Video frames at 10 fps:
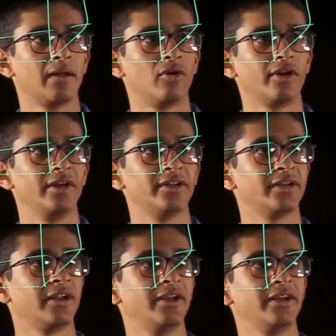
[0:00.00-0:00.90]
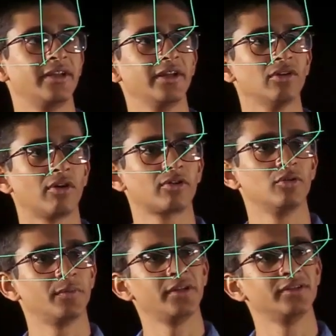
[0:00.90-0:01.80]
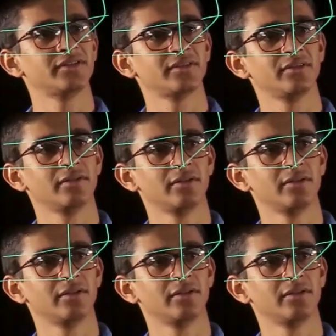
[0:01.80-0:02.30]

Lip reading: or internal heat gain, occupants,